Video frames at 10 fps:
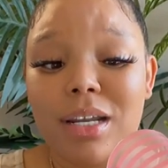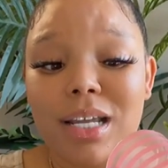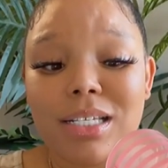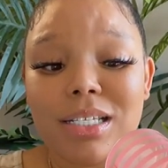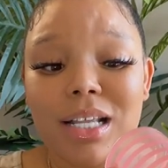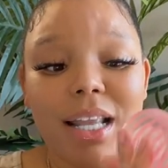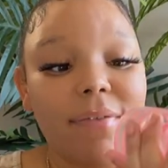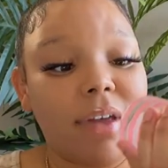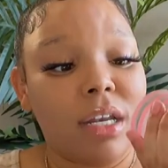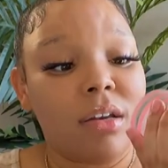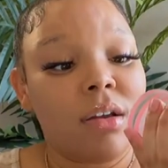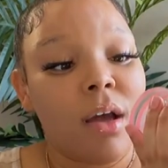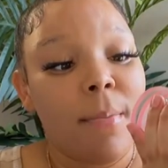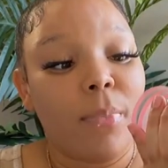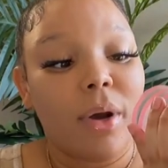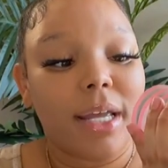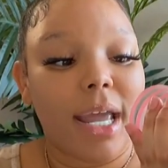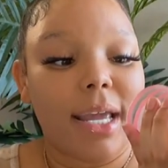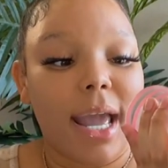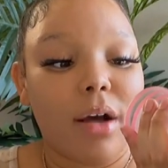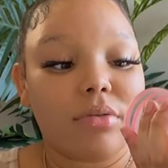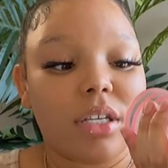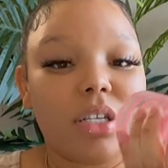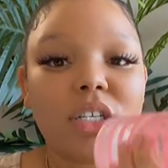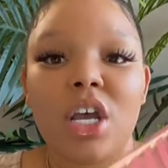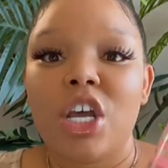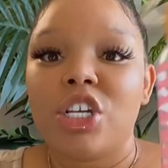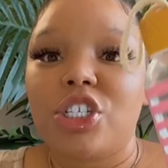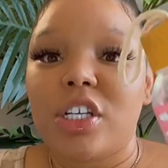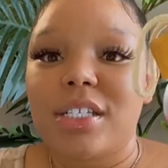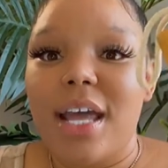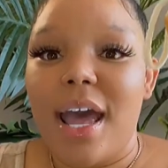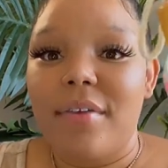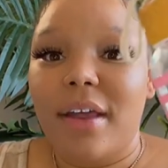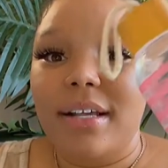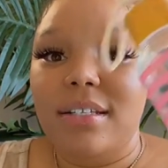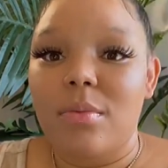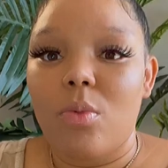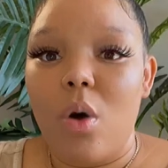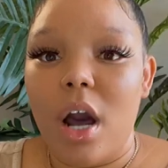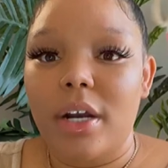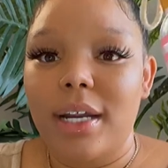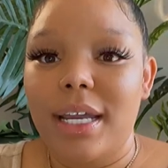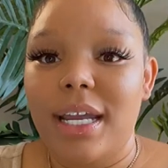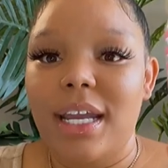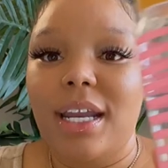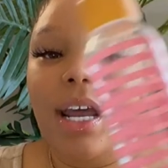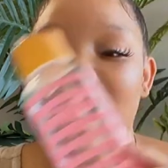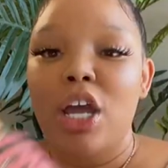This is 11.8 ounces, just to have like some water in.